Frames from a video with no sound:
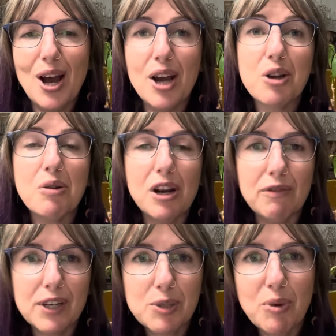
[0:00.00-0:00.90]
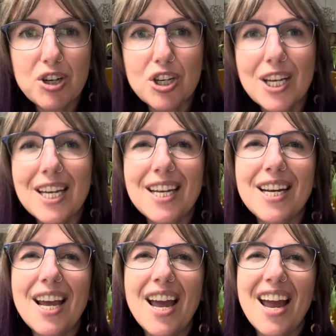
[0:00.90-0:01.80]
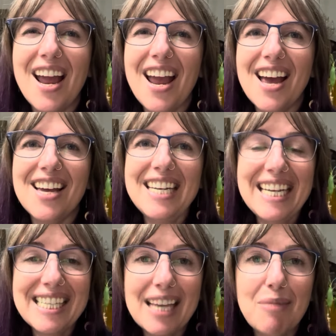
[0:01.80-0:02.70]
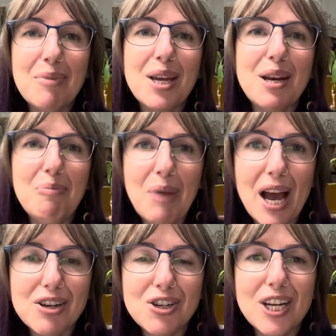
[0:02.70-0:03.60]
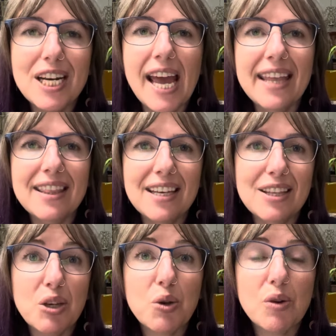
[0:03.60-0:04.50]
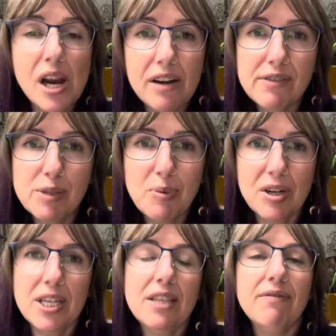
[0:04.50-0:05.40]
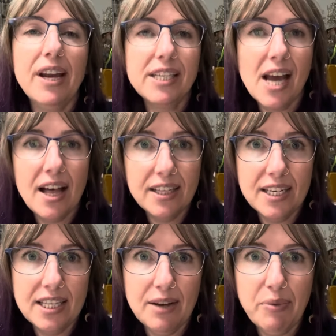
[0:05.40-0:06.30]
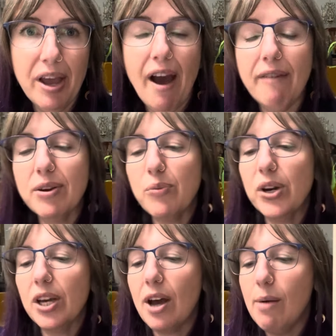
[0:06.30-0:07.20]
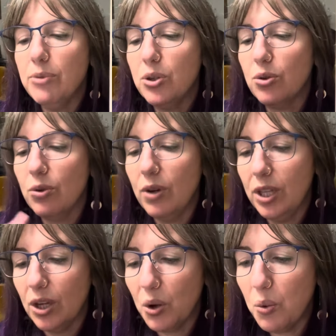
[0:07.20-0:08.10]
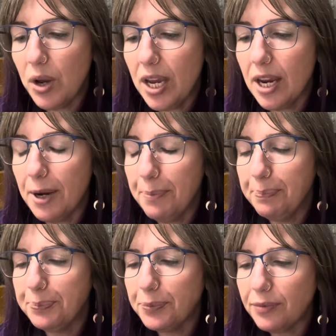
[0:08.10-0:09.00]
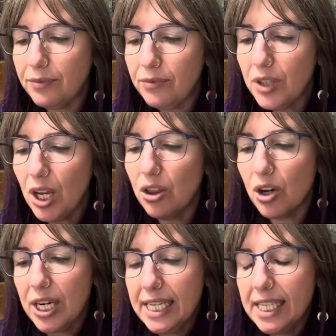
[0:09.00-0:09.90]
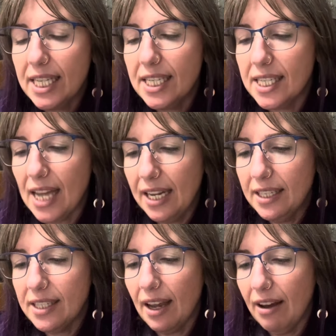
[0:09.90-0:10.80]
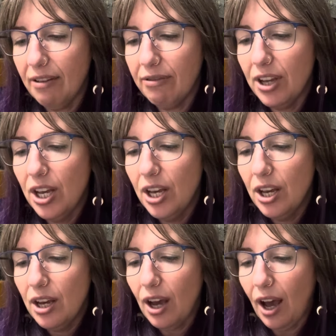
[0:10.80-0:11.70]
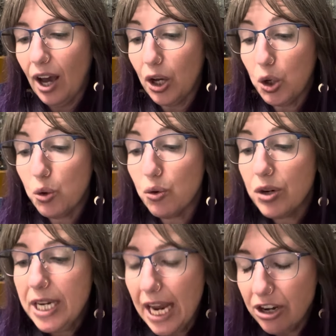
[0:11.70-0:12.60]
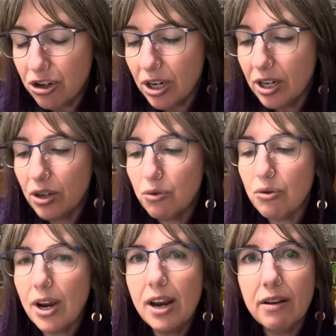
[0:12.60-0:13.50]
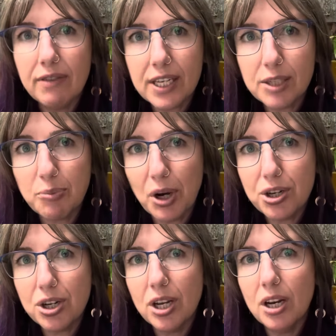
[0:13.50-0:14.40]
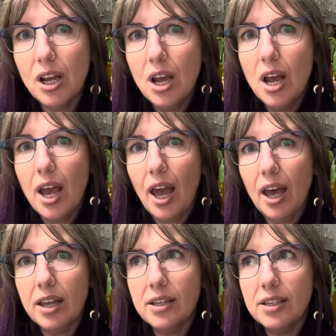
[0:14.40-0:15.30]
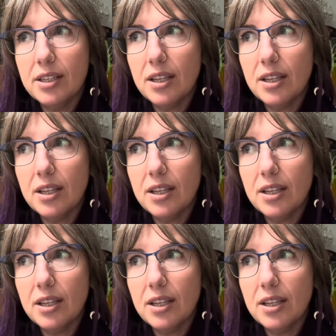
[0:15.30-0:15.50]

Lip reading: creative expression and excitement and passion, and the creative spirit, the vitality that we have. And when it comes through in the Queen, there is this sense of creation, creative expression, and